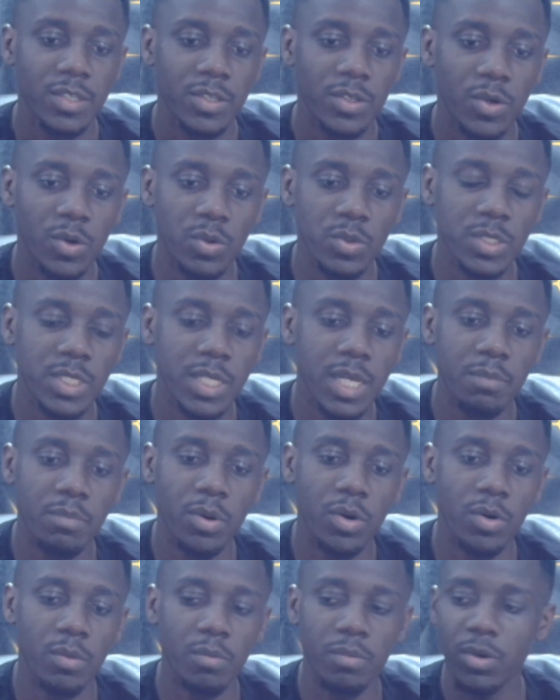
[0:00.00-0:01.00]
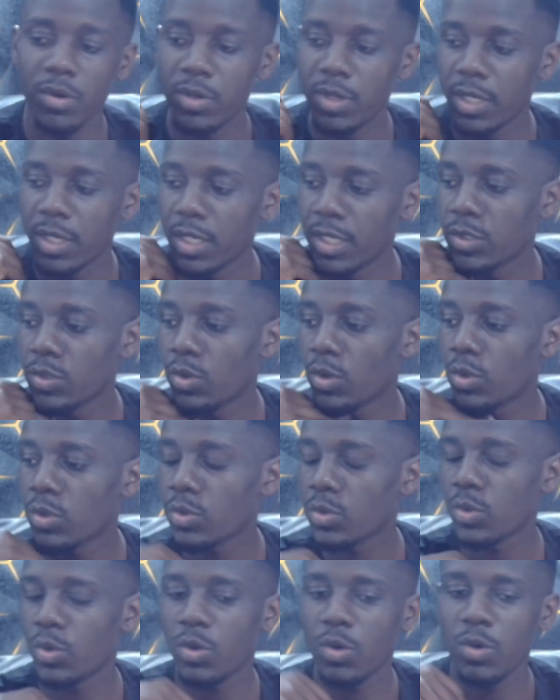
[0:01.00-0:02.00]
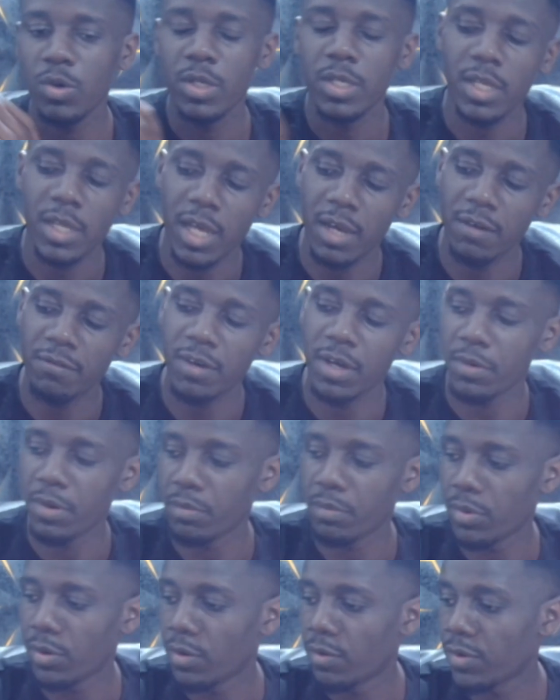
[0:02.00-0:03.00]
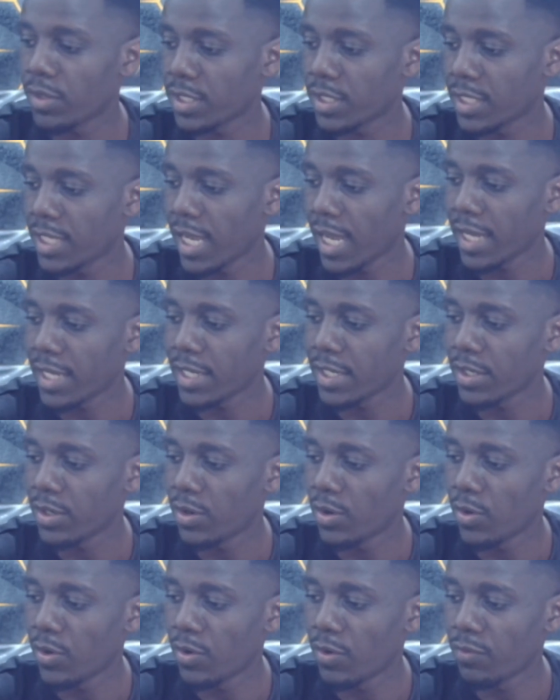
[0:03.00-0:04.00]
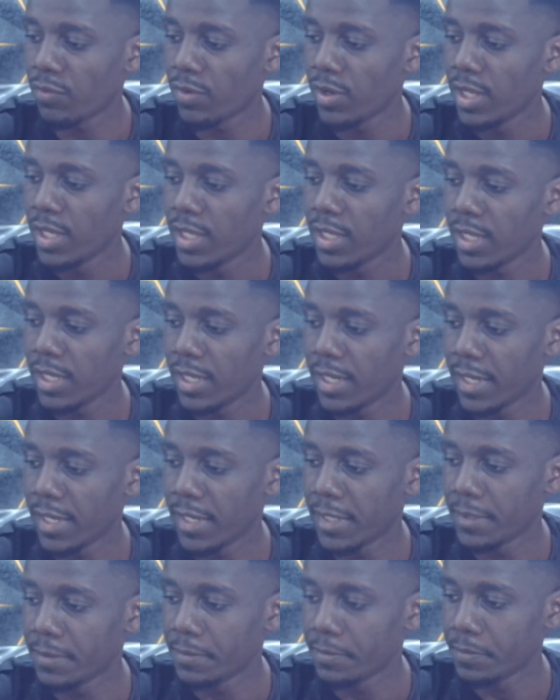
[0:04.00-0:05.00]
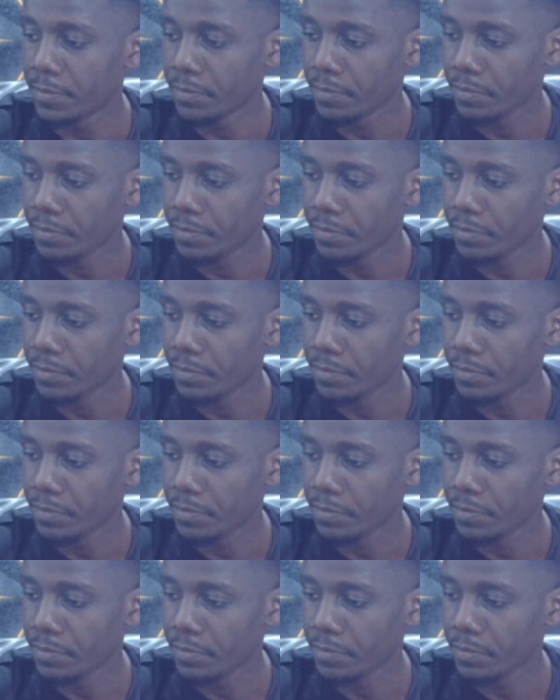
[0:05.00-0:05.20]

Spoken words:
Oscar Bob is also available for the side of Man